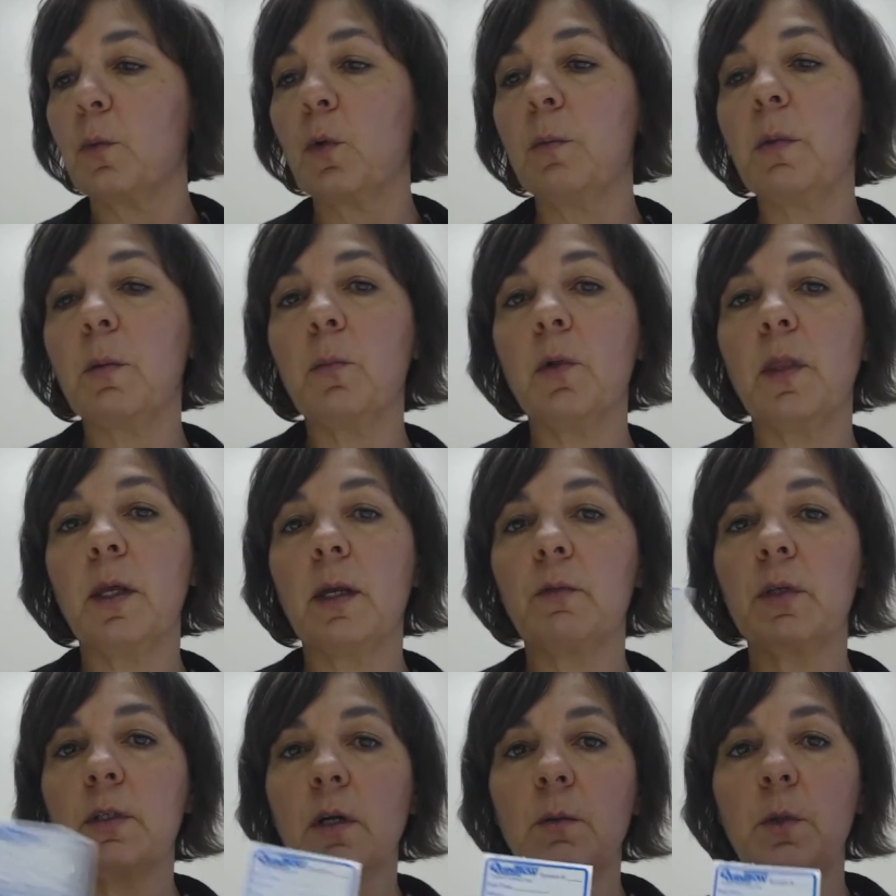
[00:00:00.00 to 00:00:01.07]
Remember that
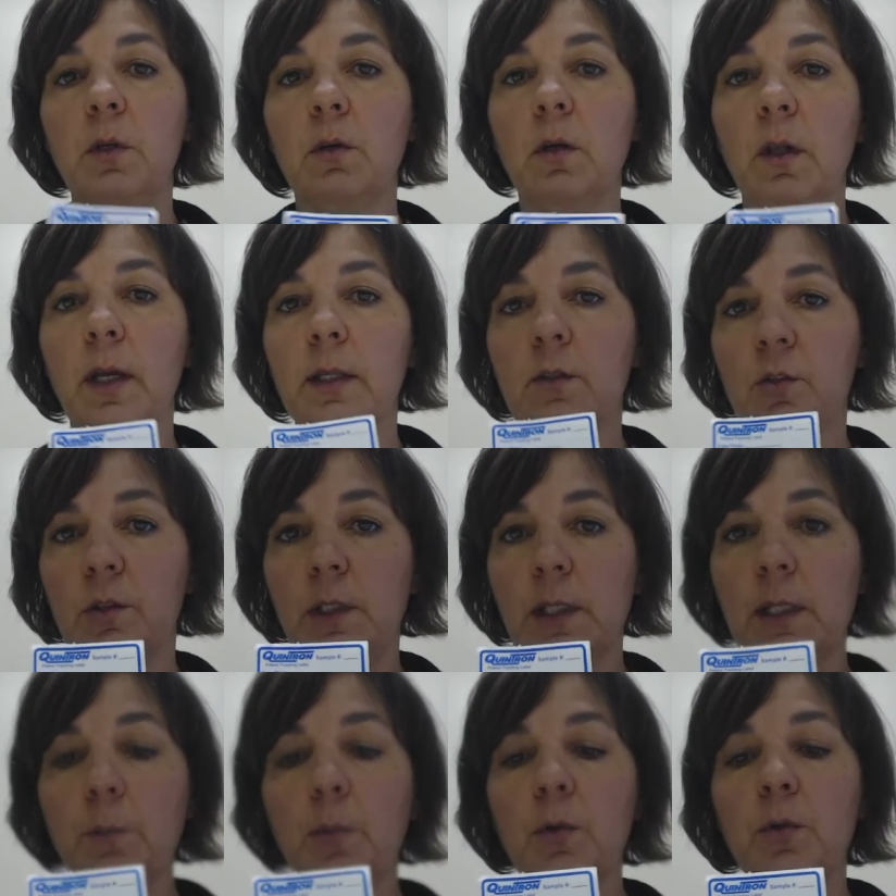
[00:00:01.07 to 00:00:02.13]
every time you collect your
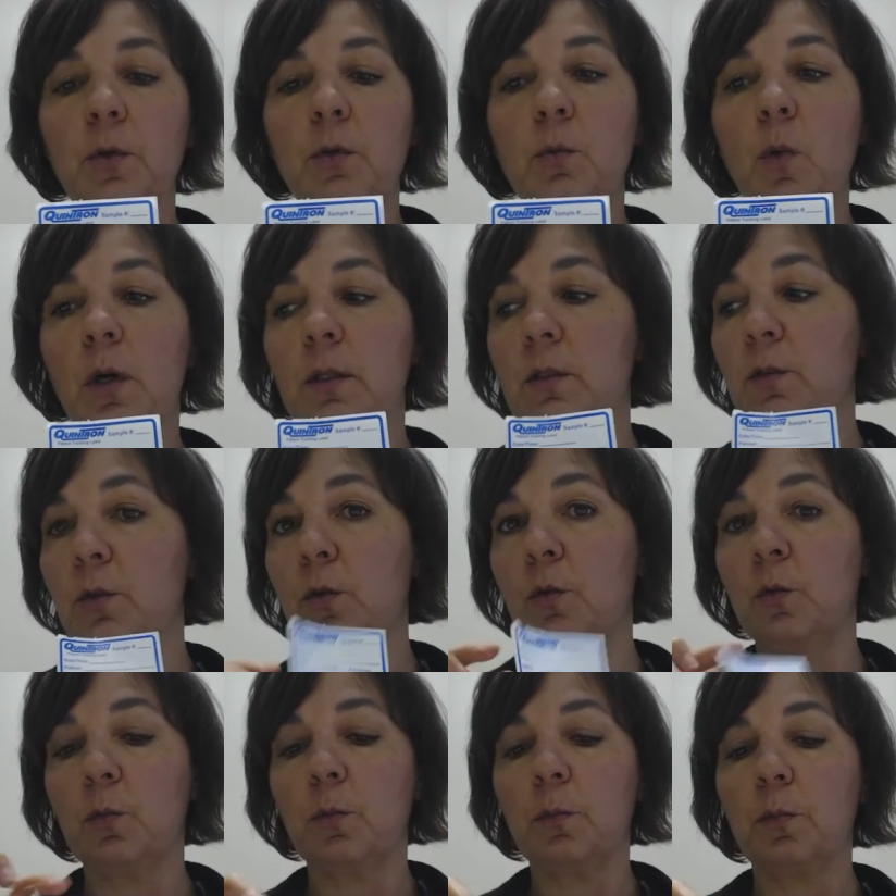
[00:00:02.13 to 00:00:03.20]
sample, you want
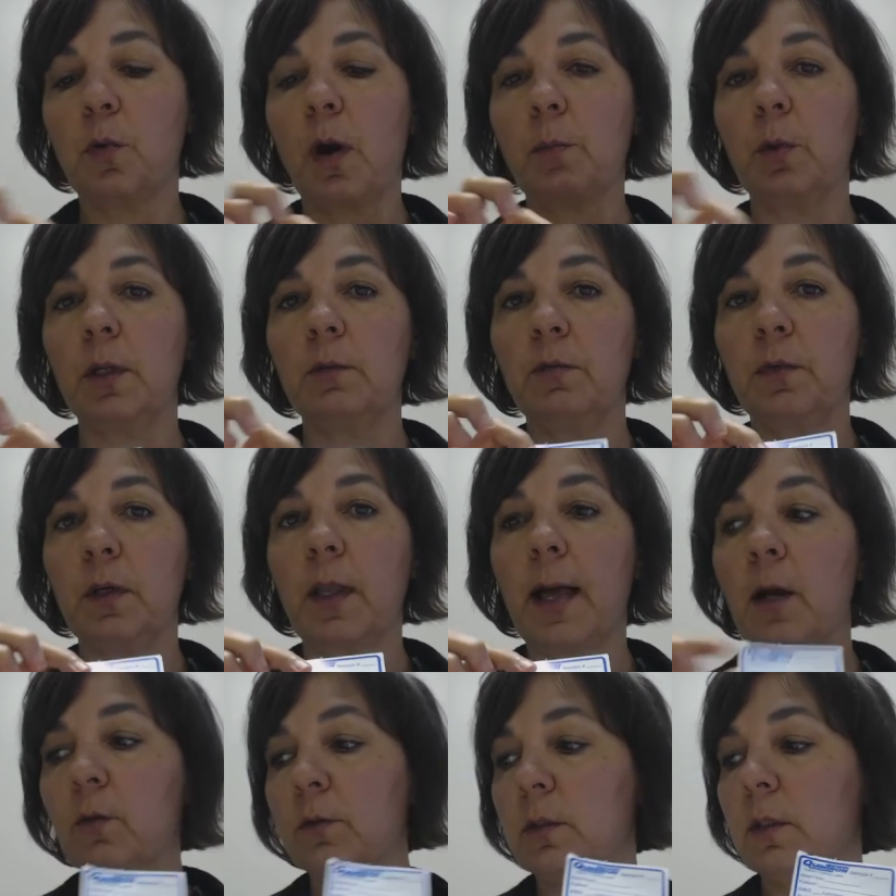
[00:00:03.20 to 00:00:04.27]
to properly fill
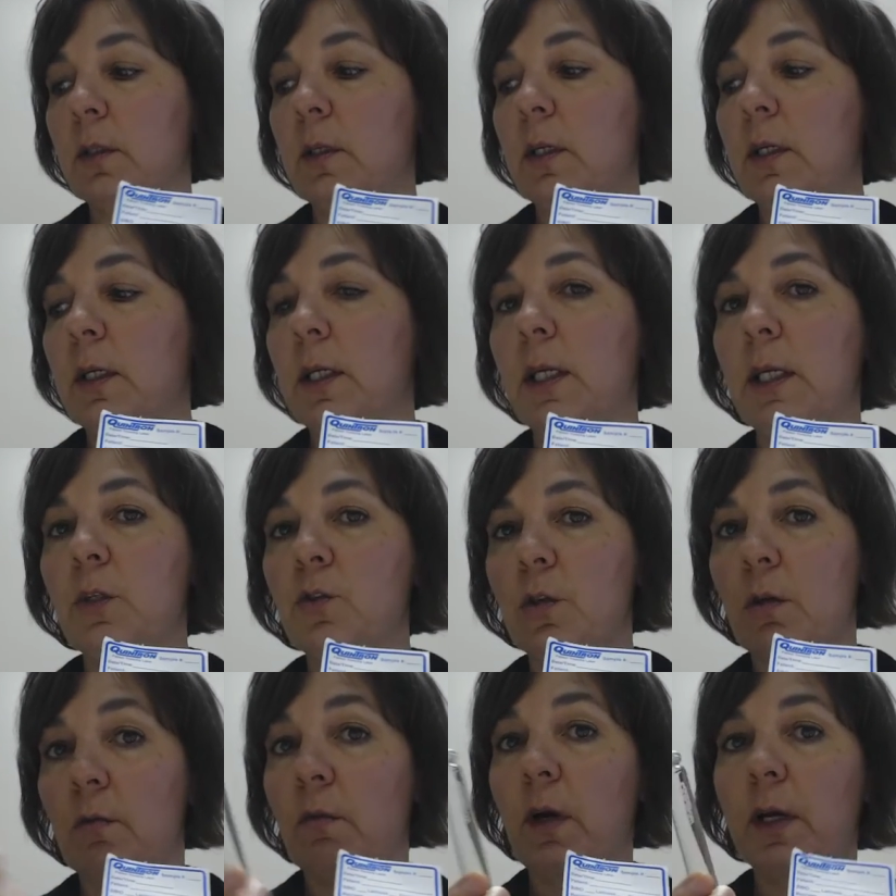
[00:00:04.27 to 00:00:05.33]
out
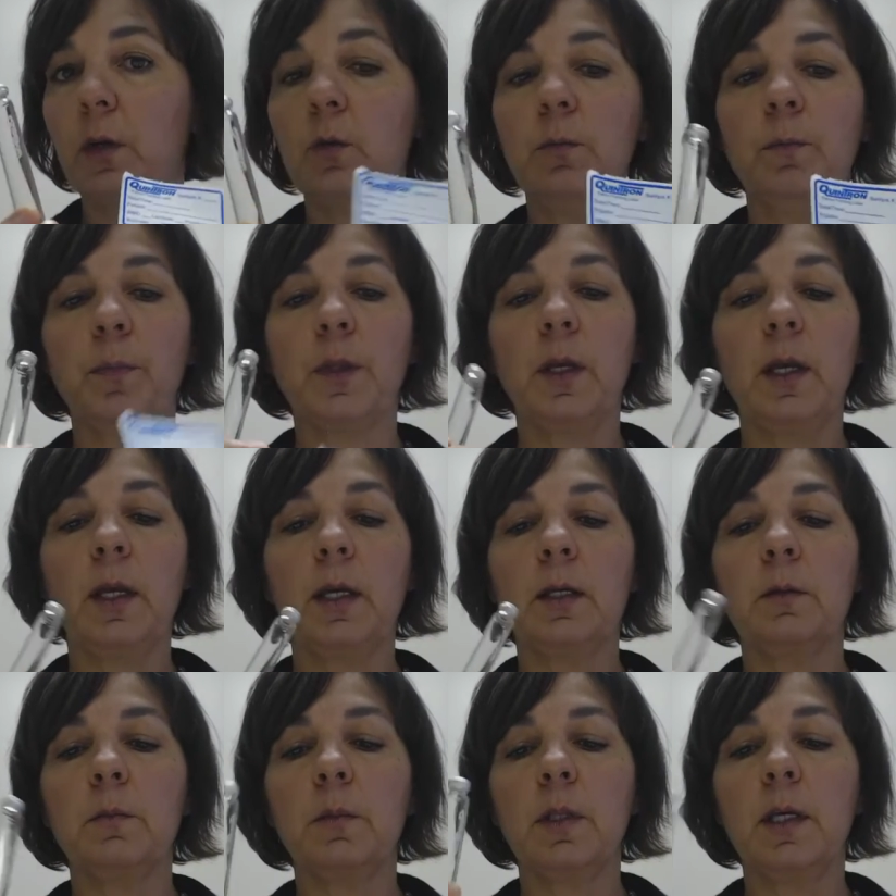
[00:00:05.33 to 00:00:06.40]
each vial
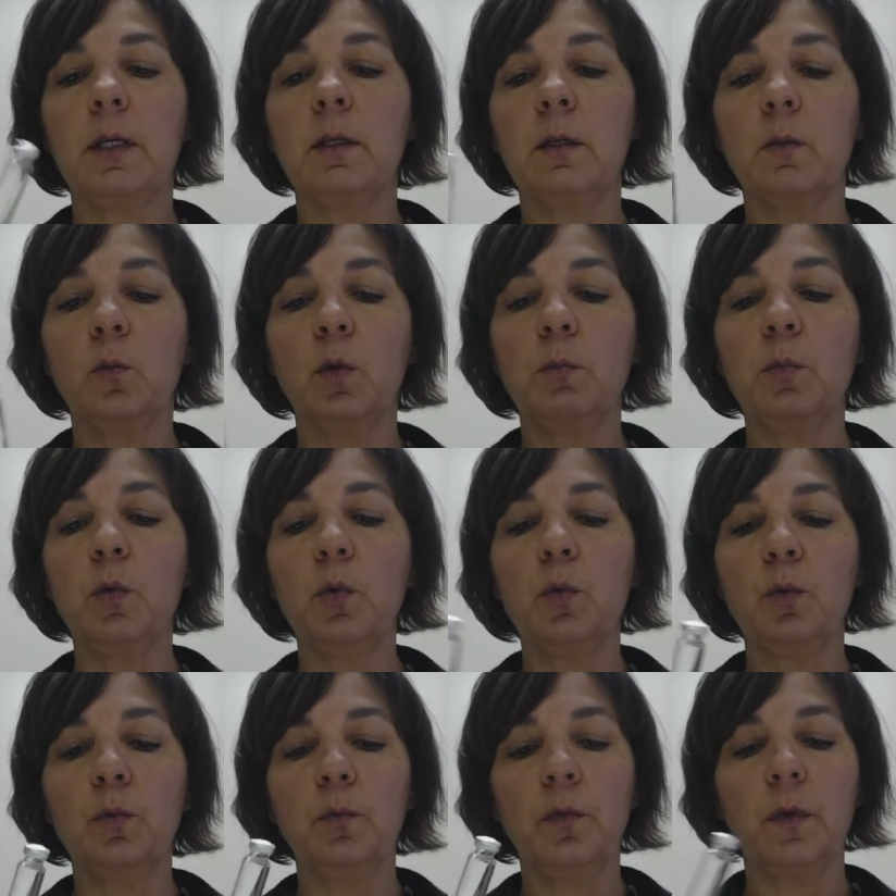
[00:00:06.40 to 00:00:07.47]
and then
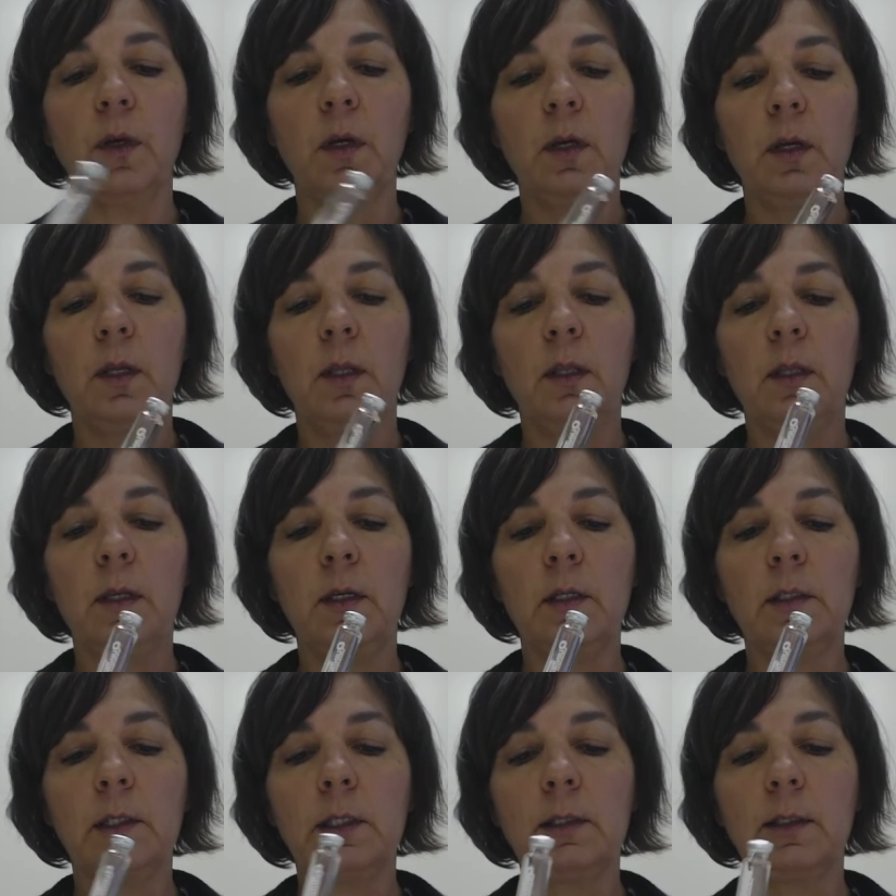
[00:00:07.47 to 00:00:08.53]
remove
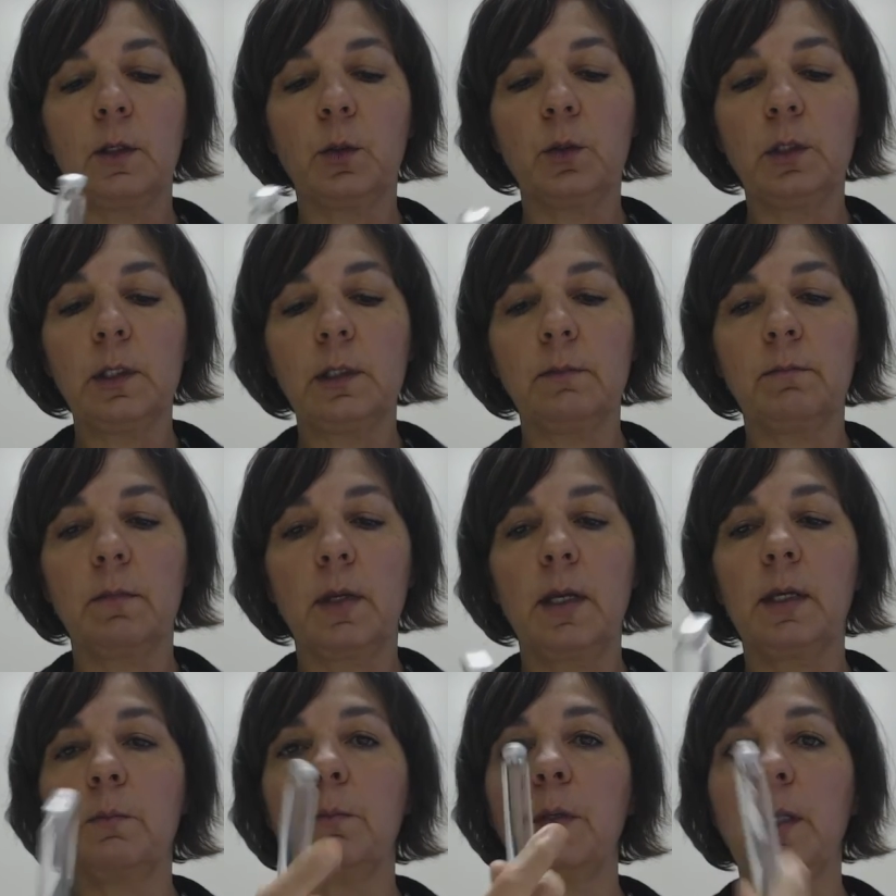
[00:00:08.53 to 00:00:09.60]
these stickers
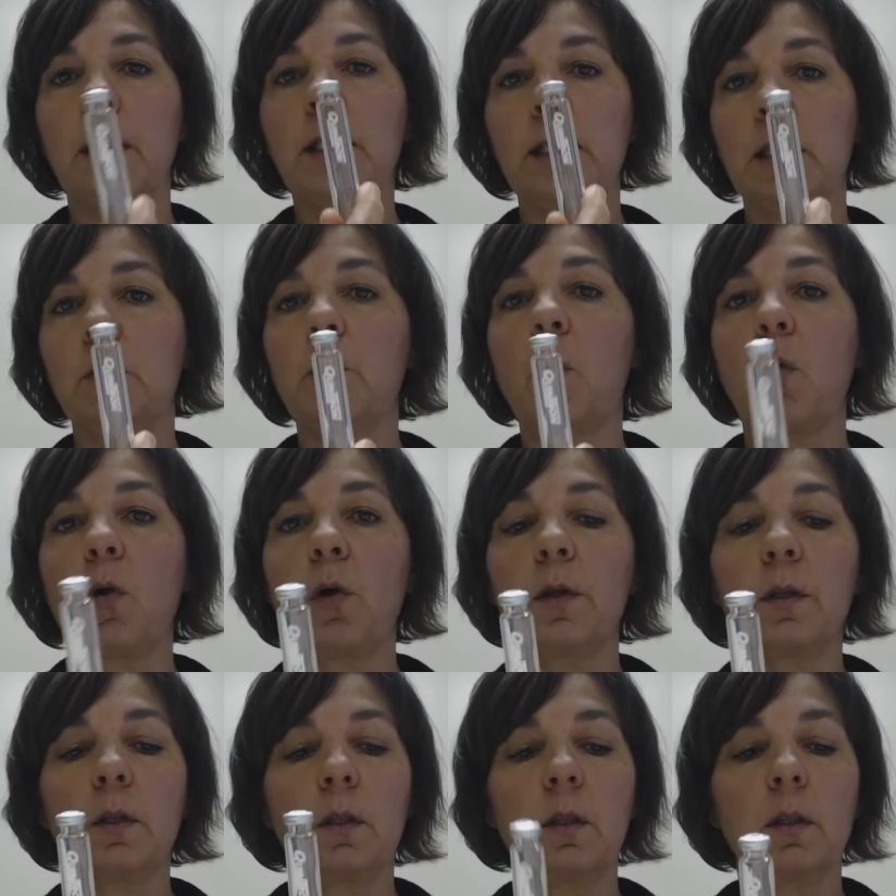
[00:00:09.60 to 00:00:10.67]
and place them
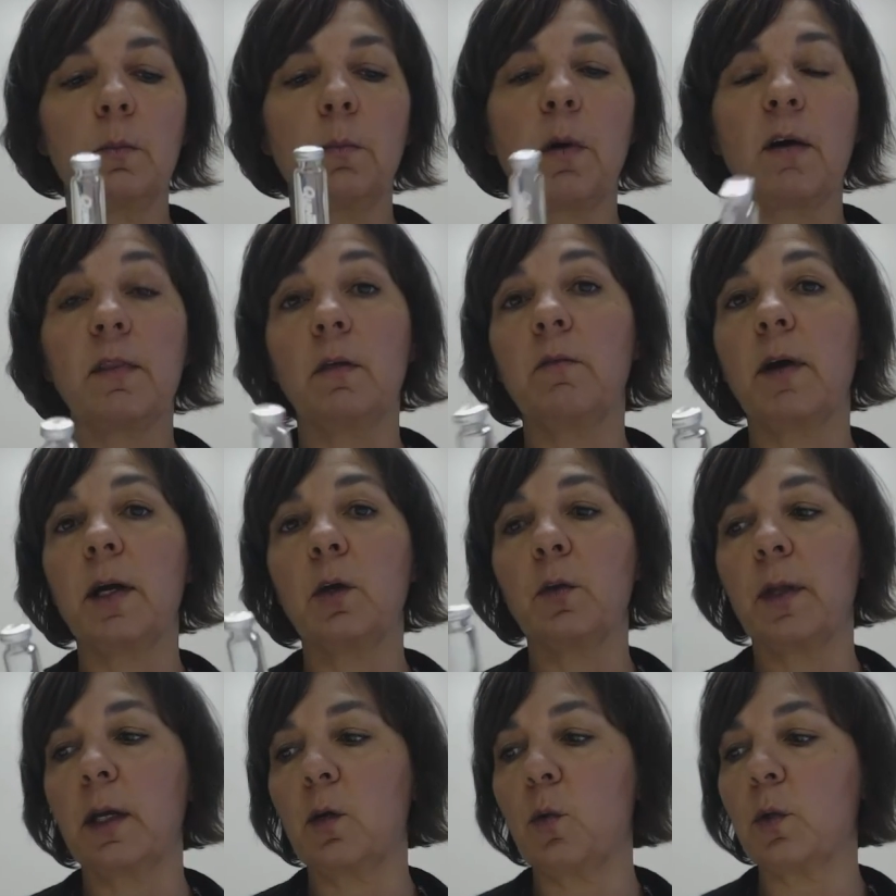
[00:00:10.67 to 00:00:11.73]
on the
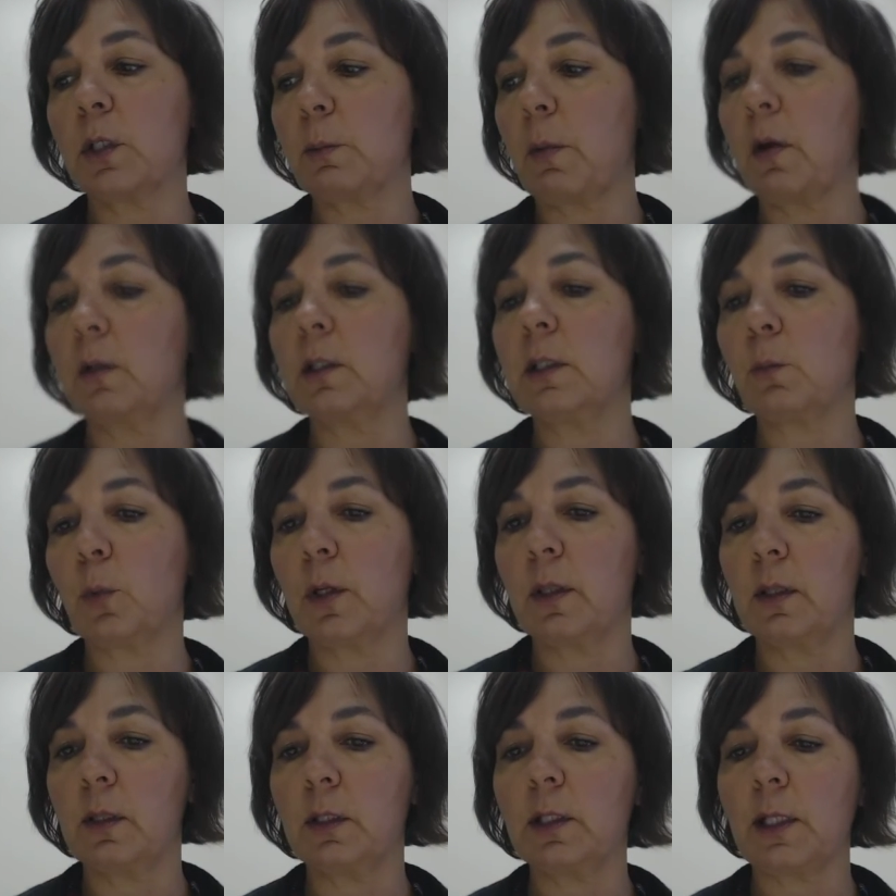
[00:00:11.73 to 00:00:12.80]
vial that corresponds
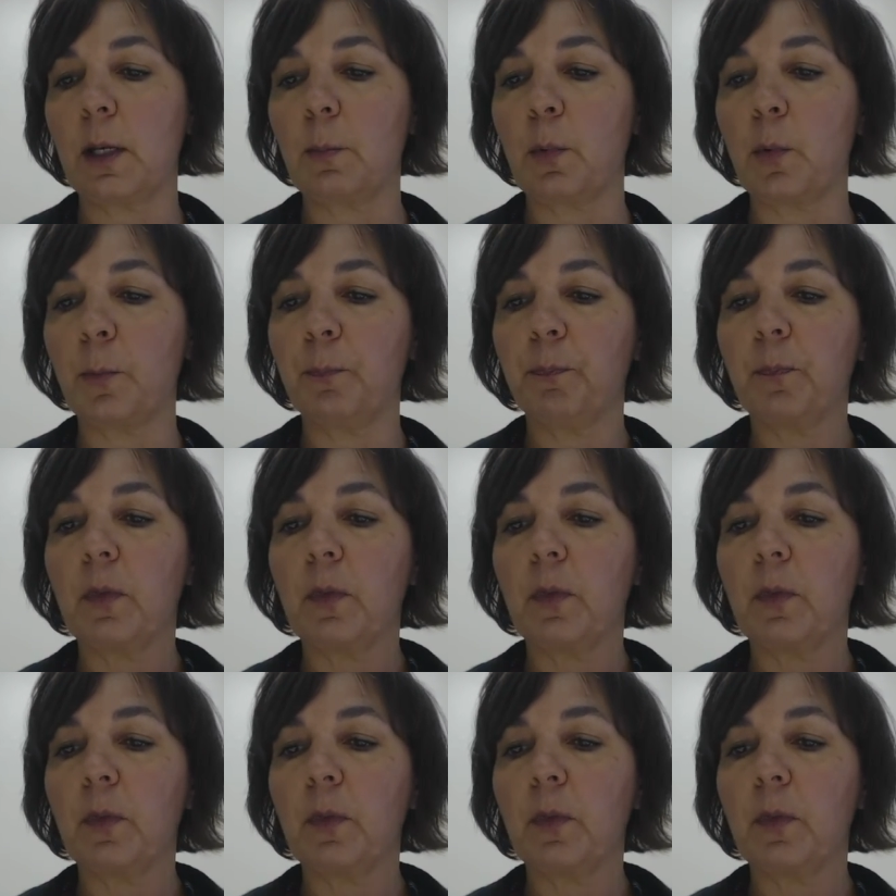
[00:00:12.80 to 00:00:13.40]
with the sample.